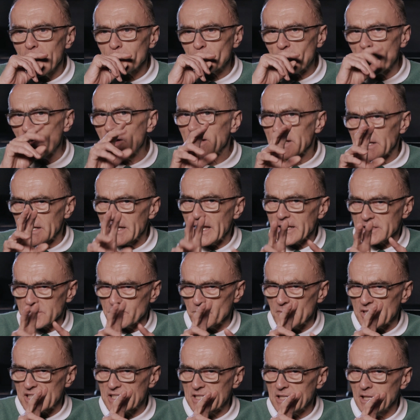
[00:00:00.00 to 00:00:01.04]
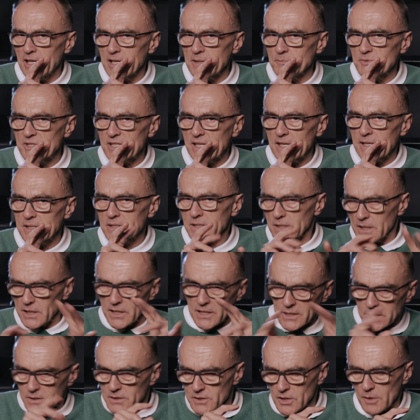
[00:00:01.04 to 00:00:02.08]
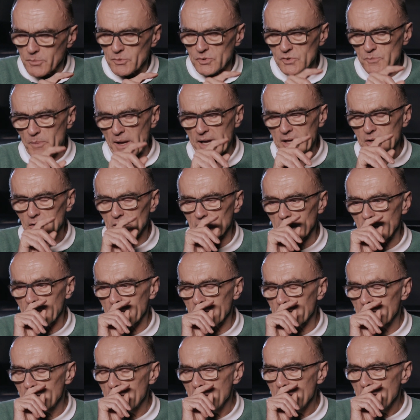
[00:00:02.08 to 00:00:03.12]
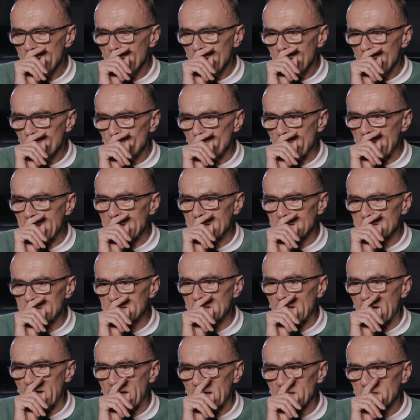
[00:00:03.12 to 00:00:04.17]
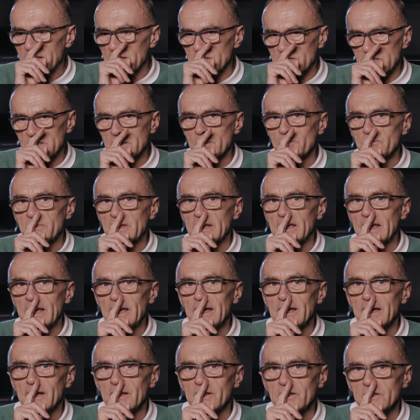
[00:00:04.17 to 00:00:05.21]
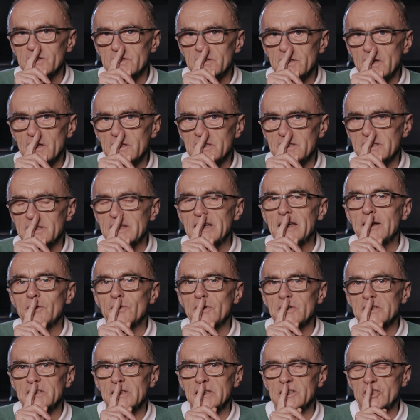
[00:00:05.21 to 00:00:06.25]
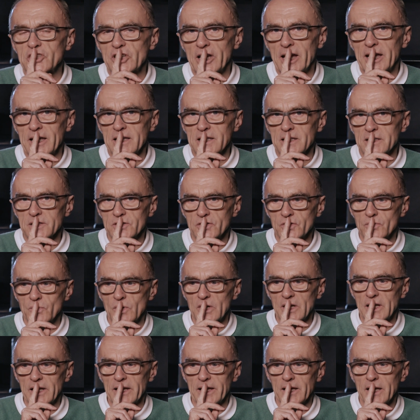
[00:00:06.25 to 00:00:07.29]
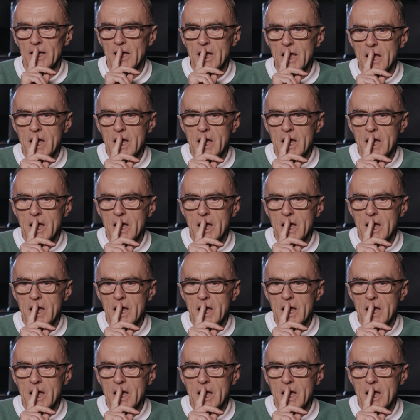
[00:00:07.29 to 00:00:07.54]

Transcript: provided he hasn't mistyped it, and he doubles back on that, means that there's something here that's seriously changed, really.